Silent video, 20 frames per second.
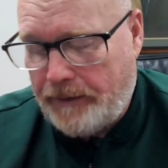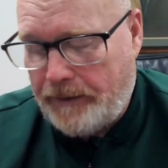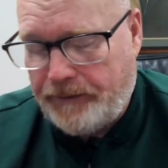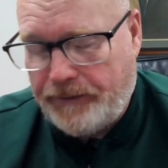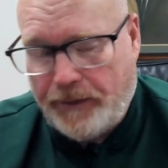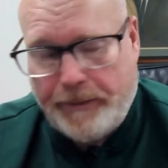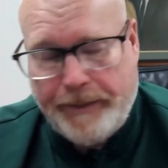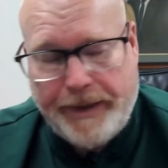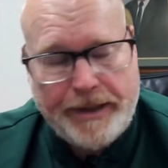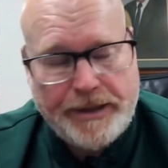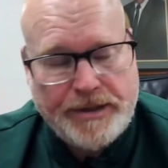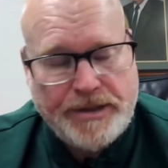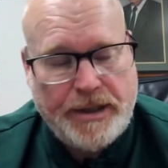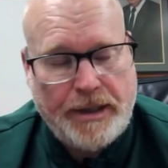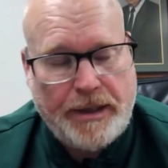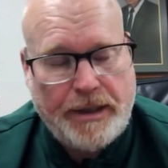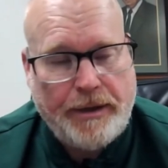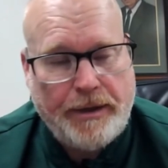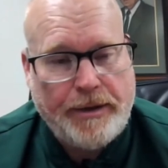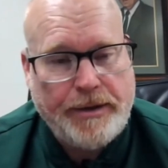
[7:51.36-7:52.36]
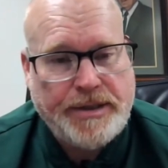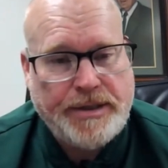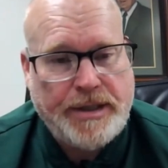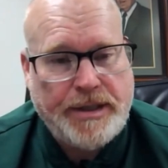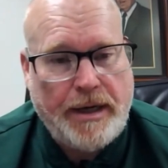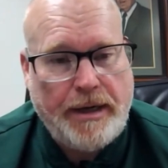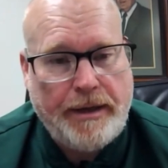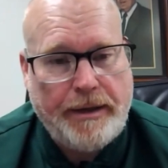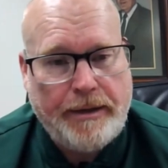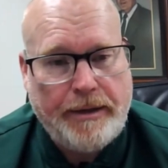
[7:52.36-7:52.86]
For me to sit here and
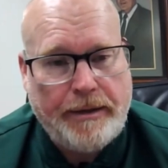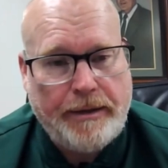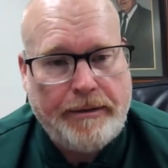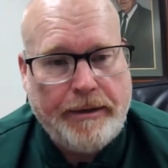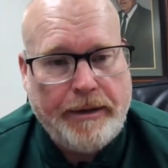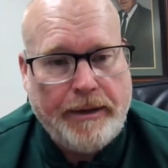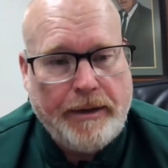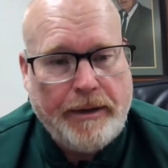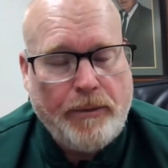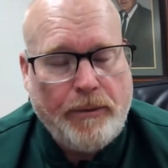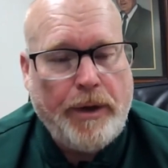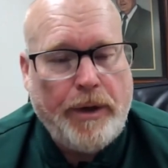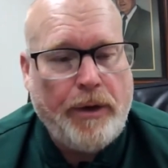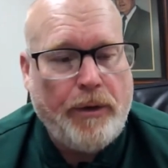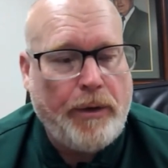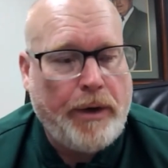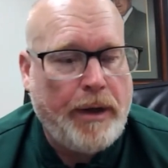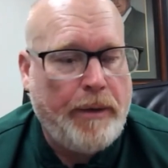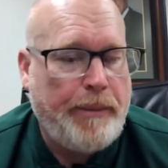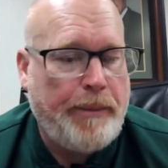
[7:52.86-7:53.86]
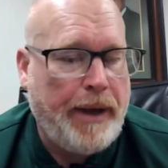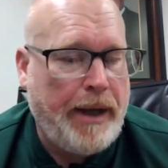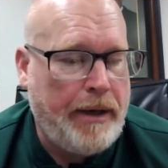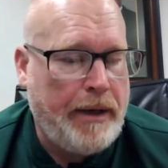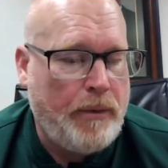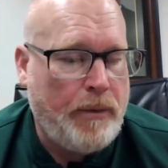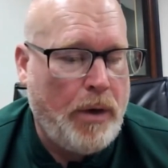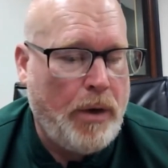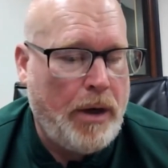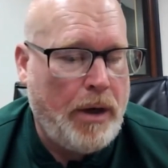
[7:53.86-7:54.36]
say that we don't get
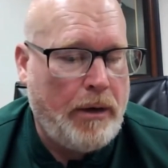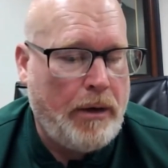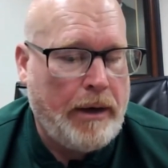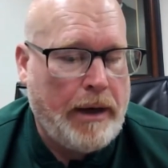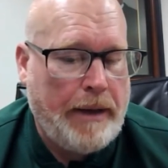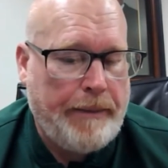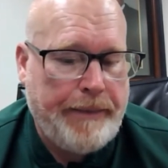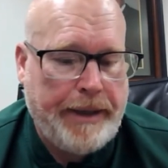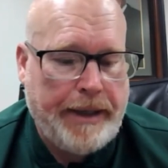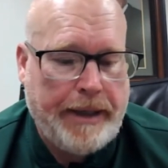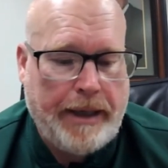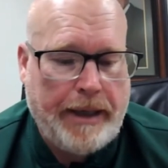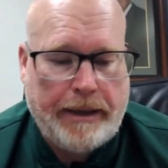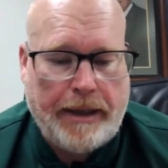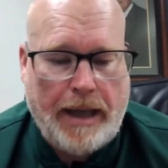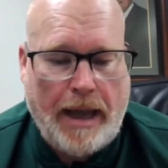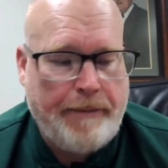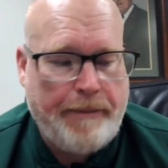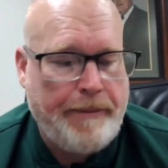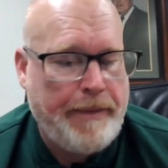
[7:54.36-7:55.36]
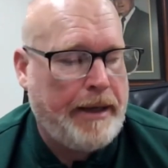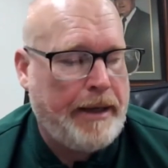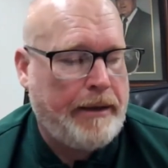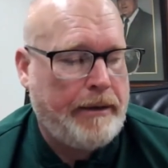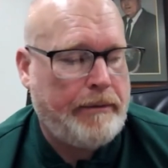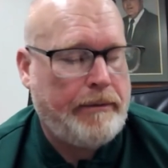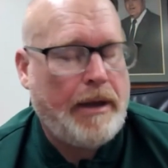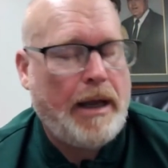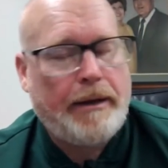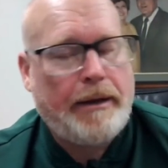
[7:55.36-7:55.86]
paid well,
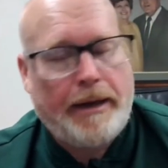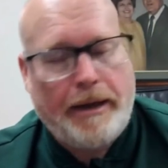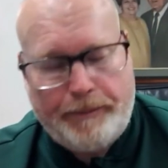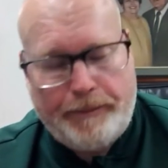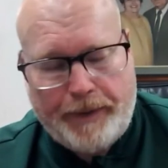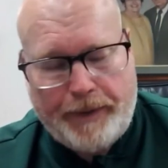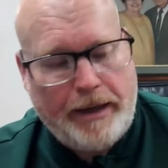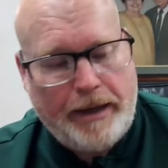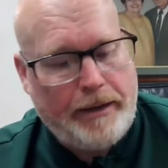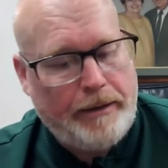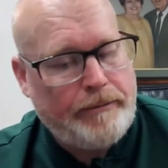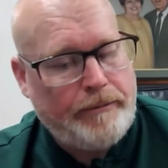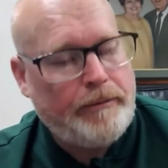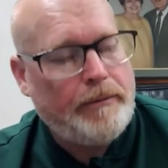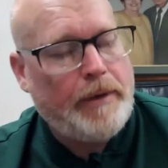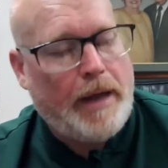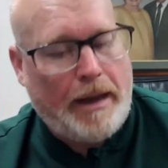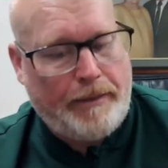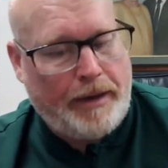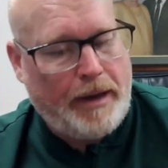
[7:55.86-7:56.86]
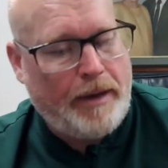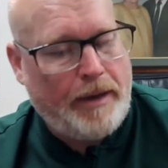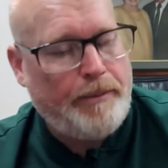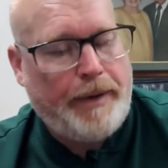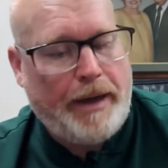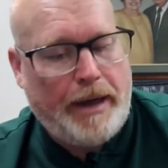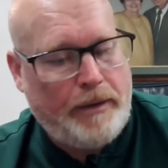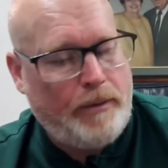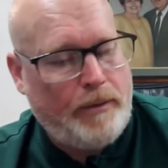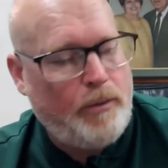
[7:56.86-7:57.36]
I get
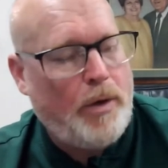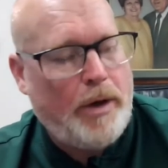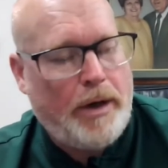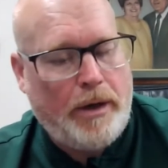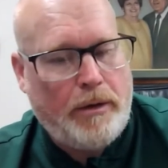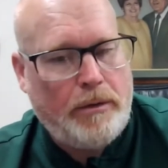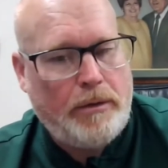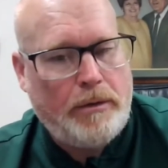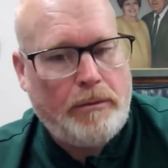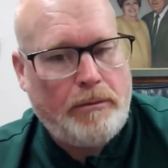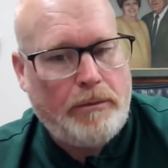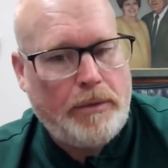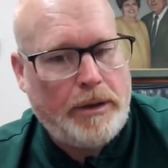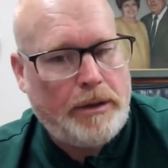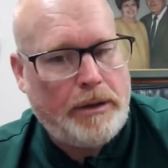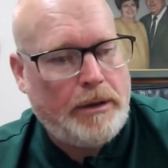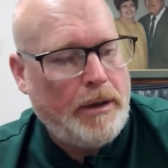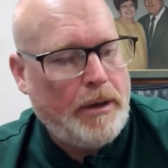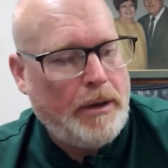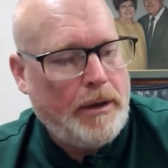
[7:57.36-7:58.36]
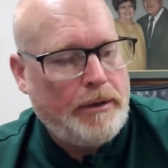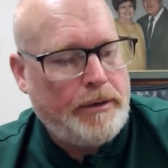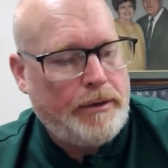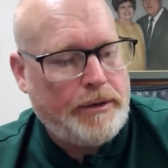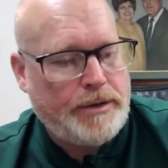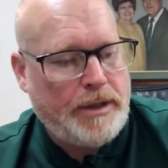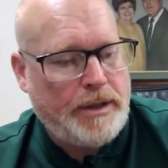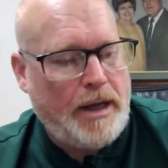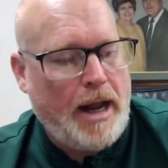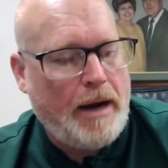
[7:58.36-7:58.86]
paid well, but
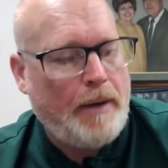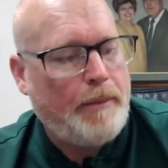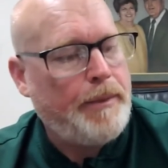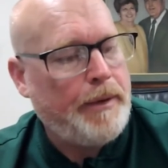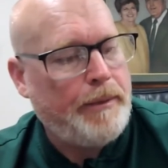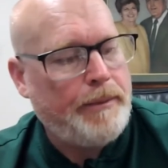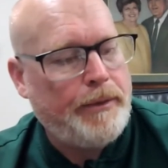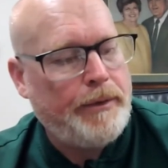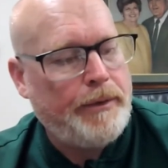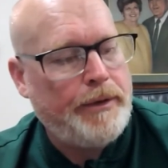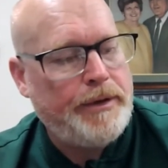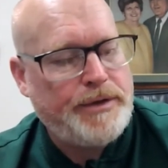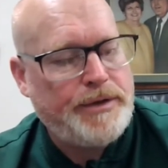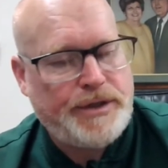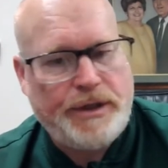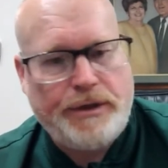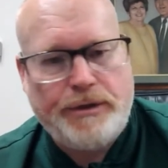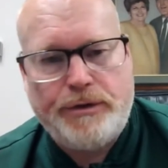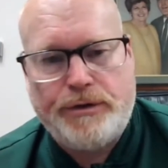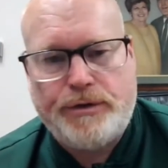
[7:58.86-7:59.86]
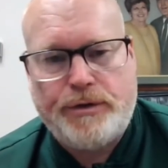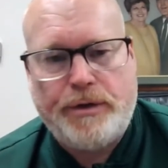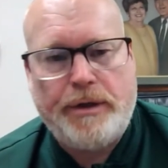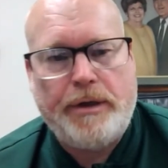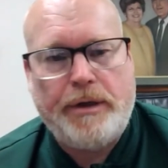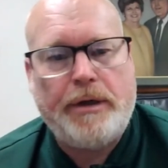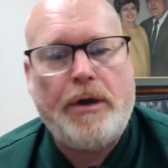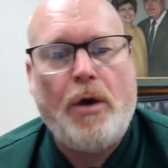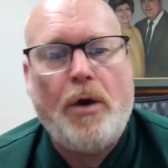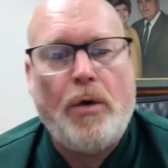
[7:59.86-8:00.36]
there's a lot of people in this industry
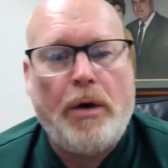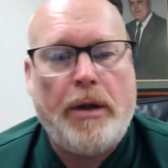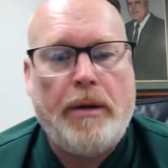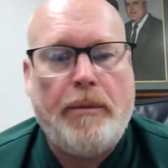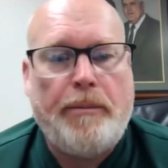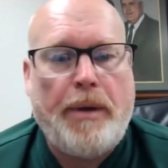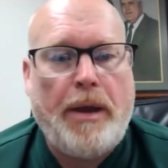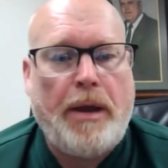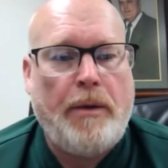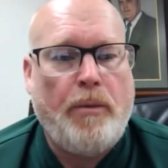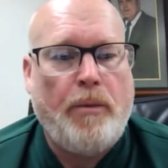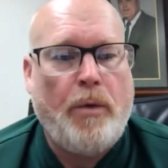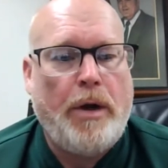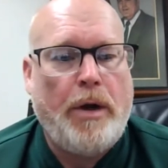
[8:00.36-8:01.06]
that don't get paid